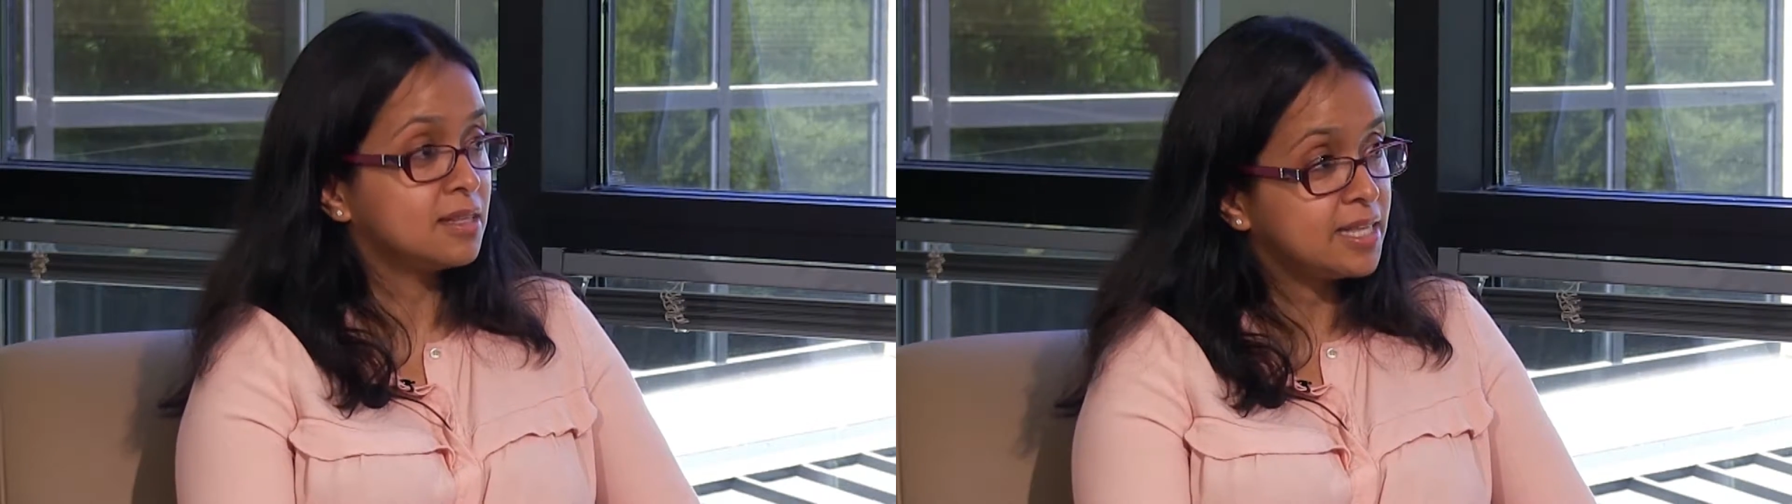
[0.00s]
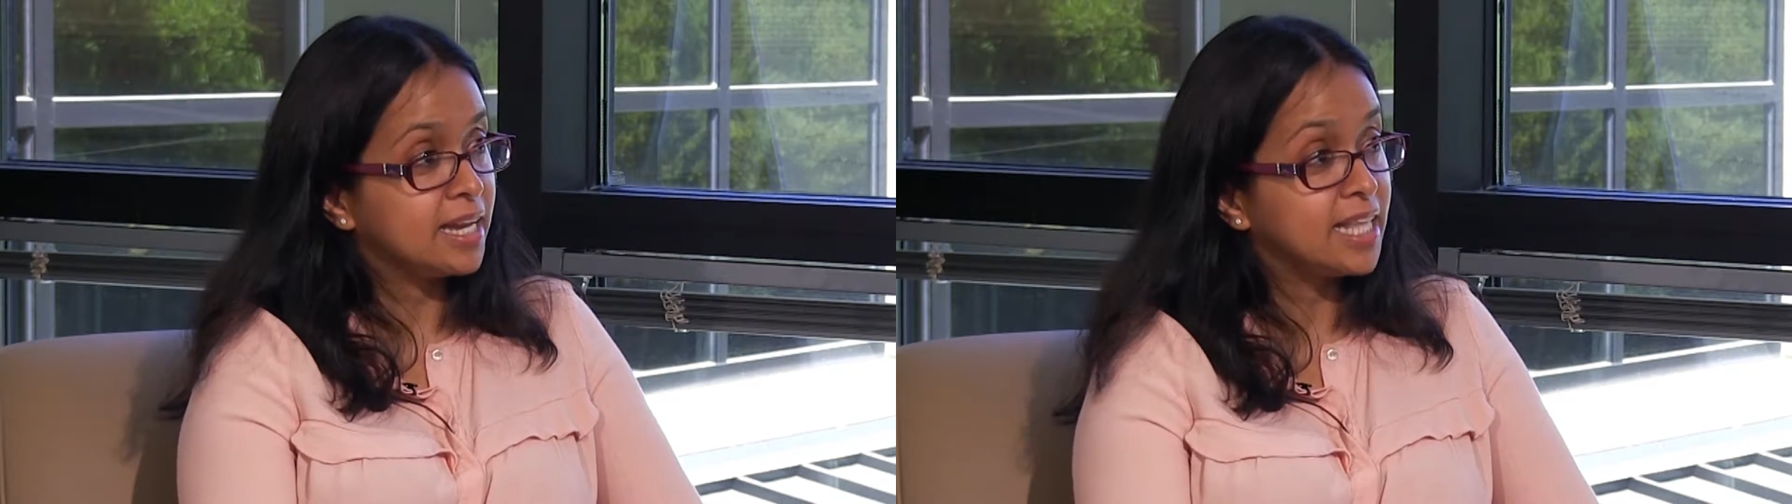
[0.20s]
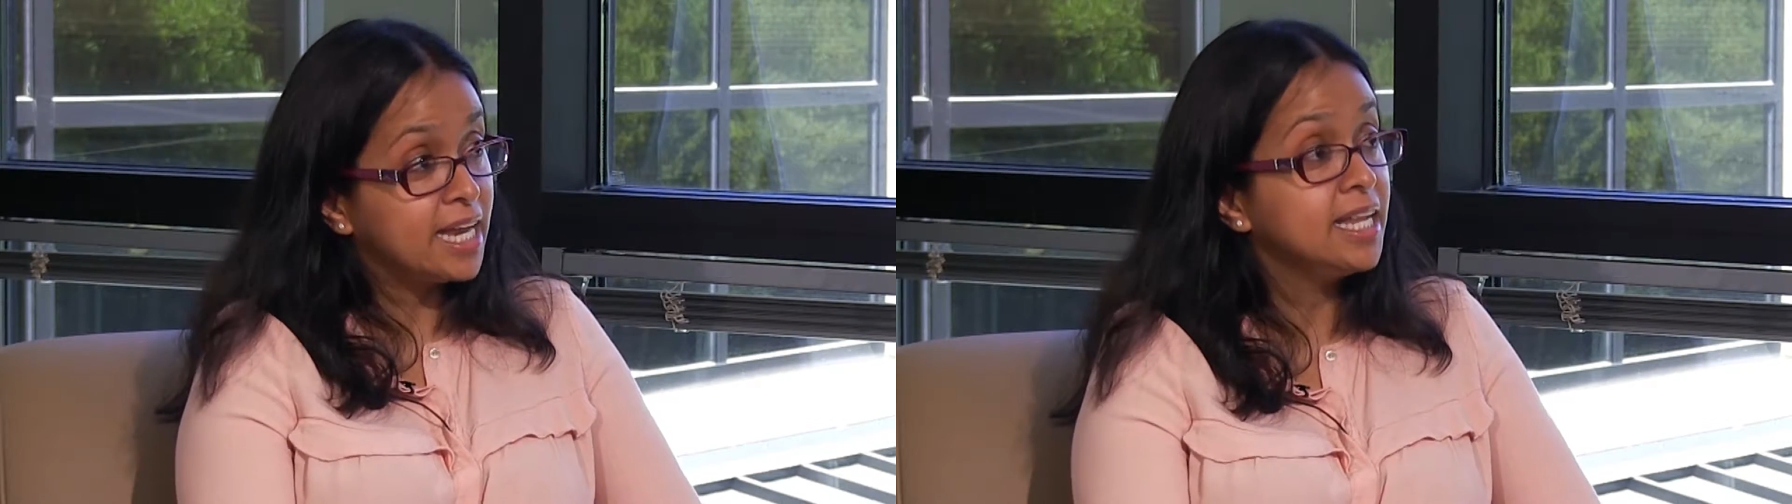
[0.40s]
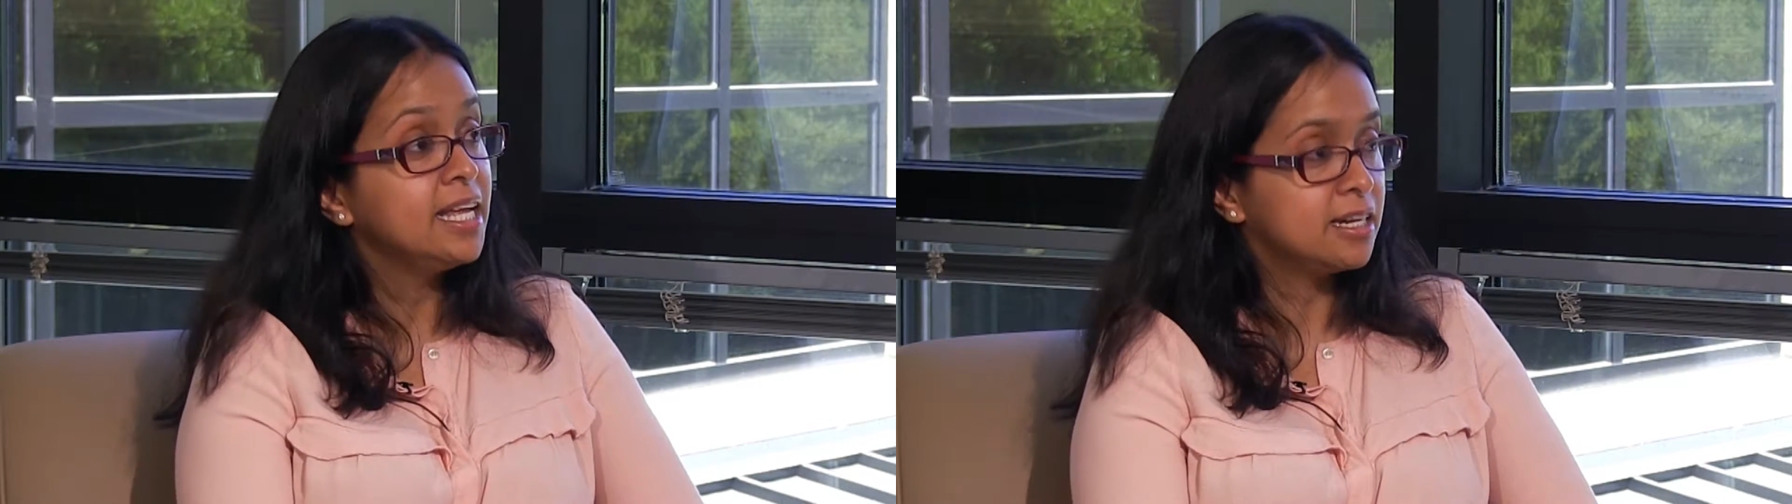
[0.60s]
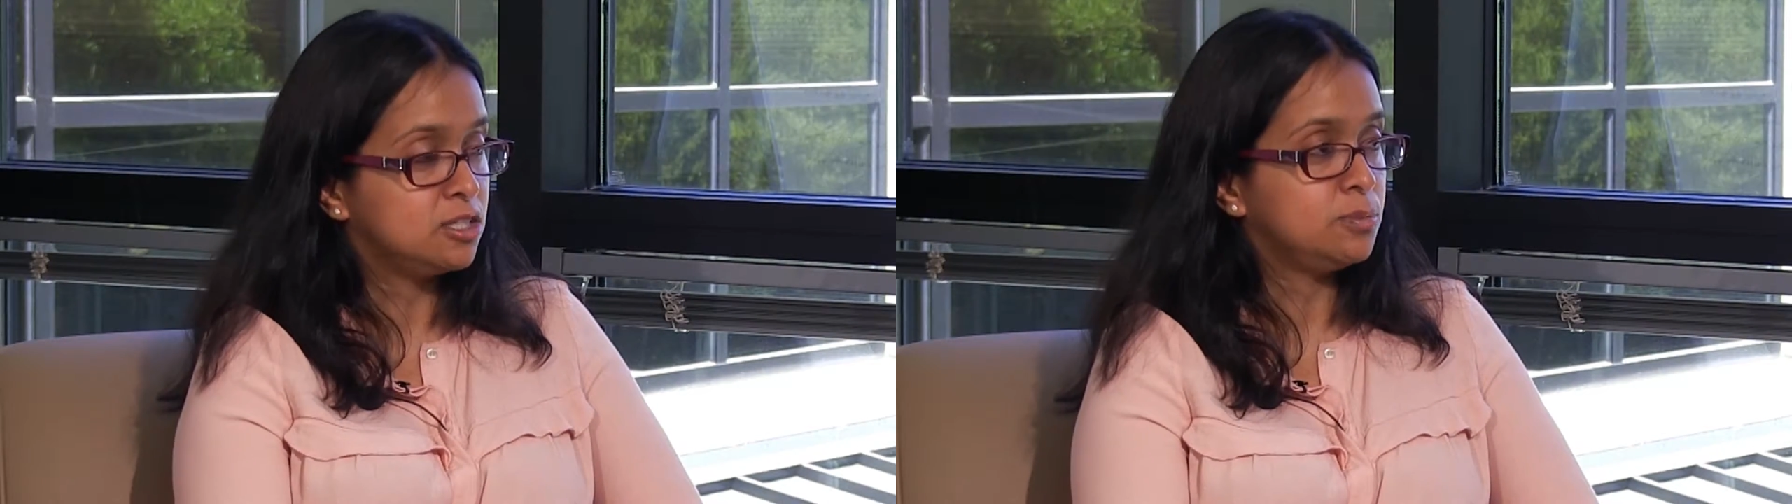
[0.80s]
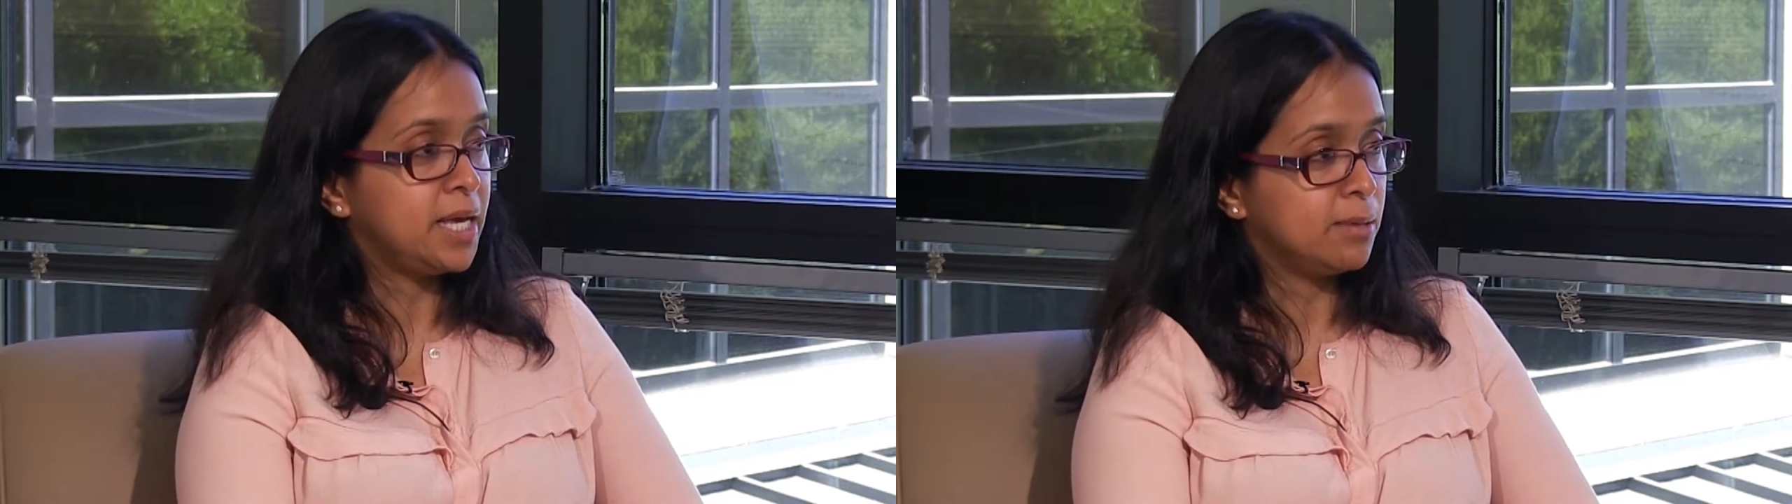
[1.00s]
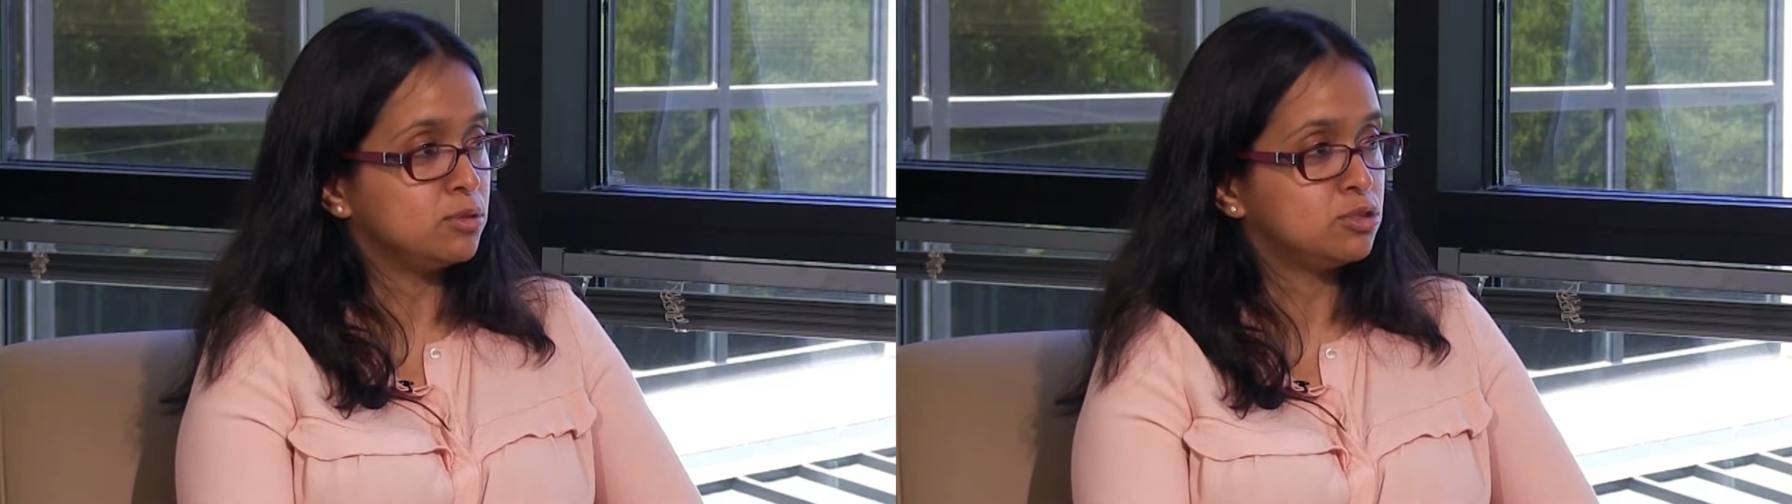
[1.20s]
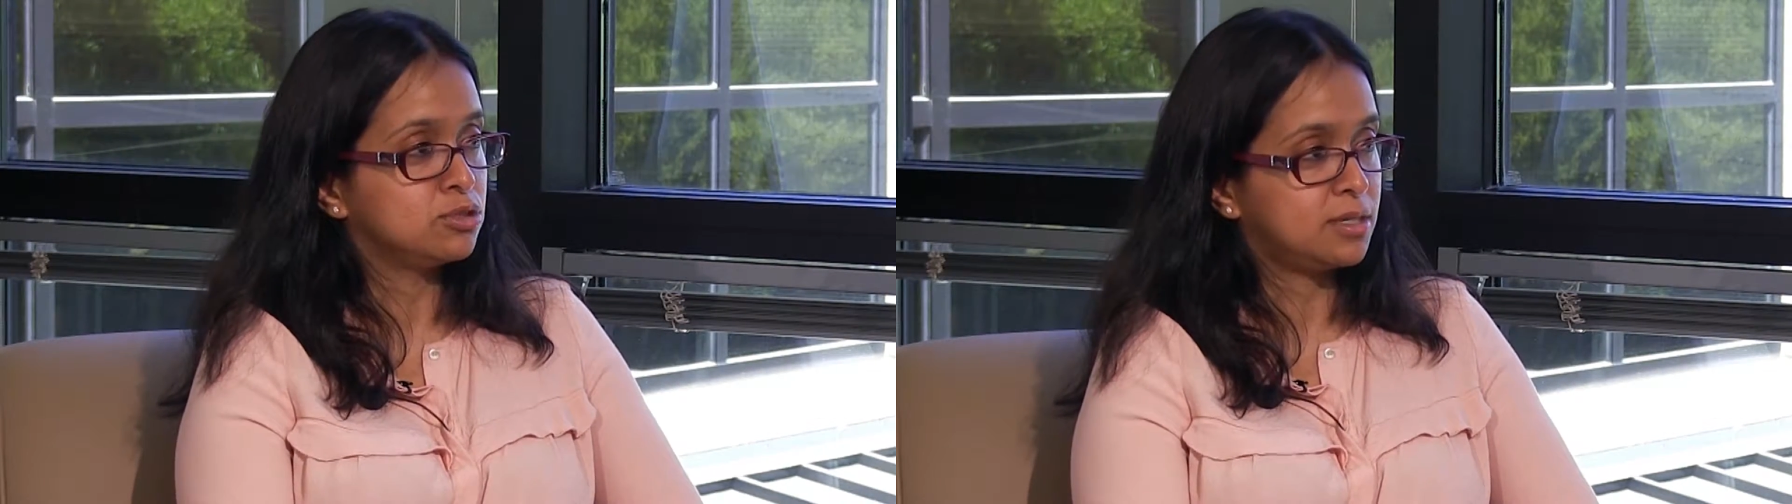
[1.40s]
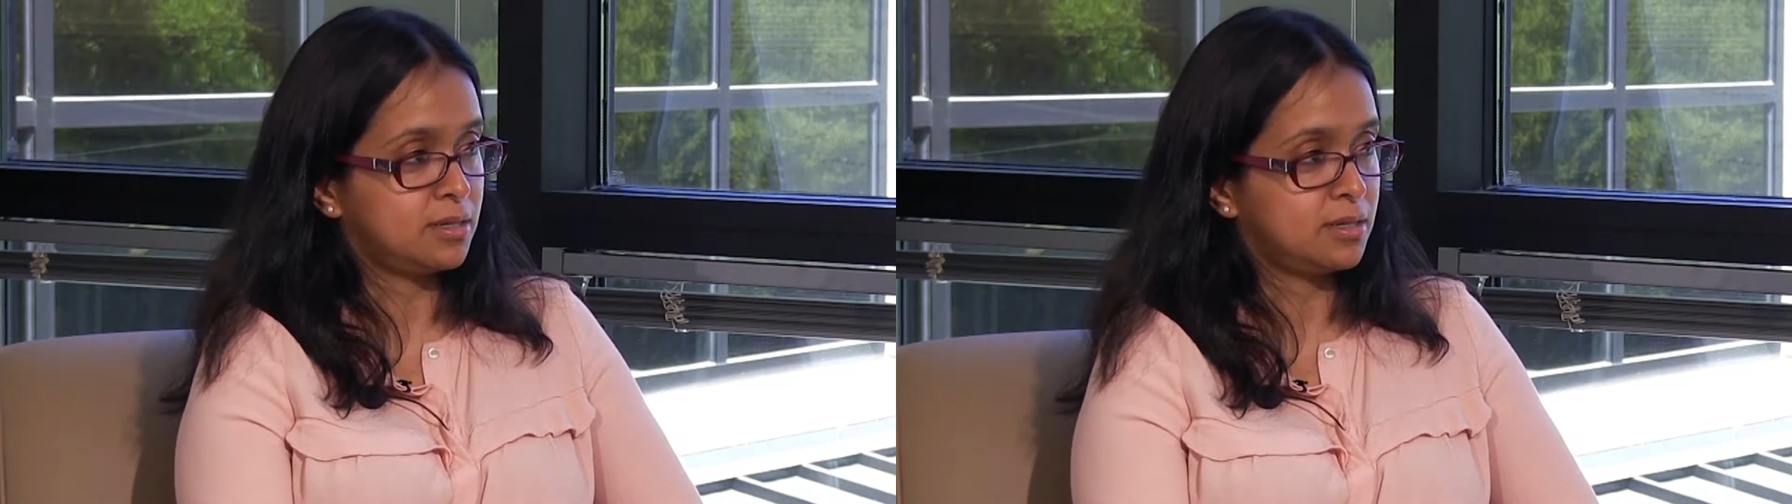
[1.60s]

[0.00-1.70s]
that they needed to be able to